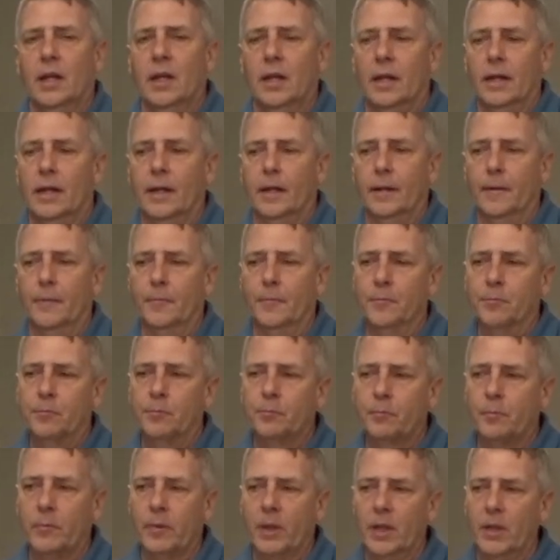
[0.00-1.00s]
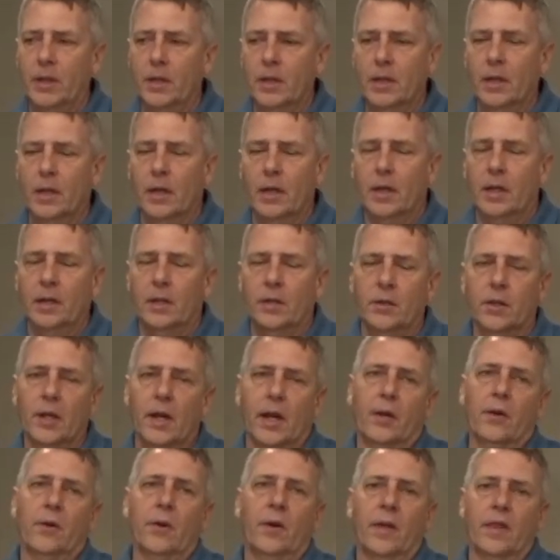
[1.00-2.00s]
you
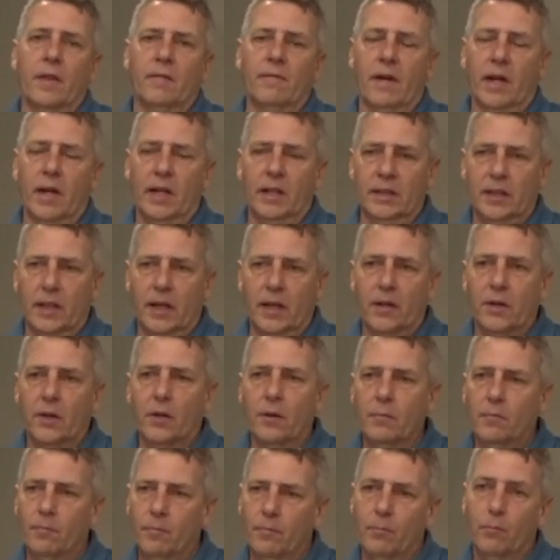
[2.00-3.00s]
got to turn on the Violano,